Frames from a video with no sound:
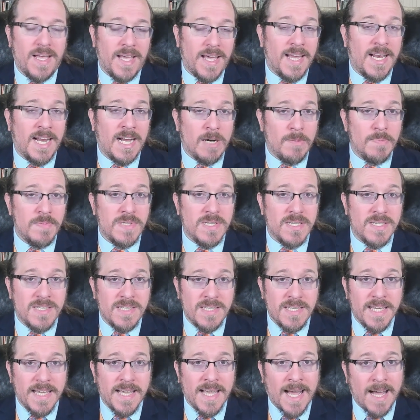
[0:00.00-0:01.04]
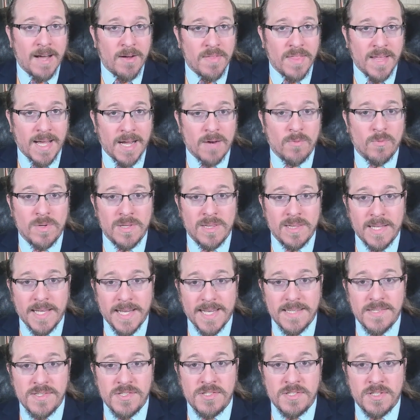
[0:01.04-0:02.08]
it helps to see how that
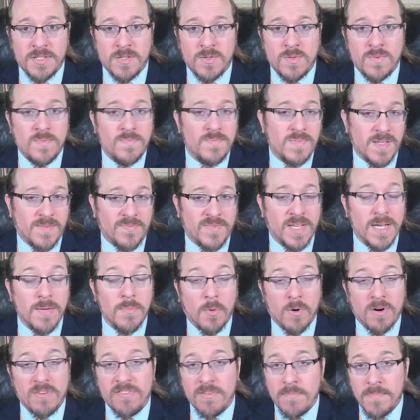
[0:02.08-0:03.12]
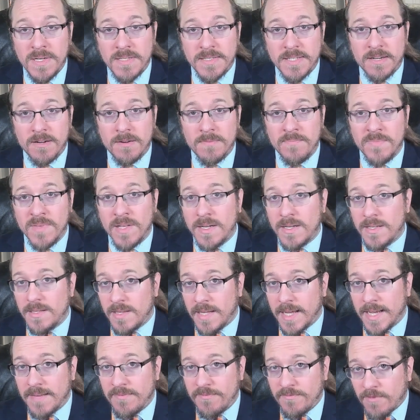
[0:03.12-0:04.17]
relates to something more familiar,
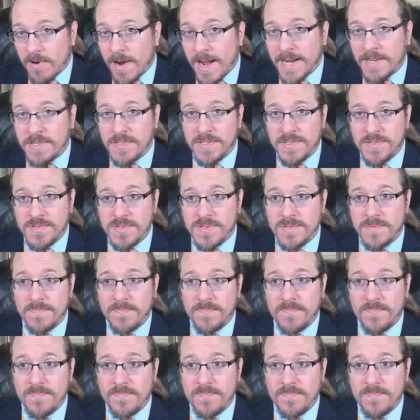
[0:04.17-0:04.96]
like fractions.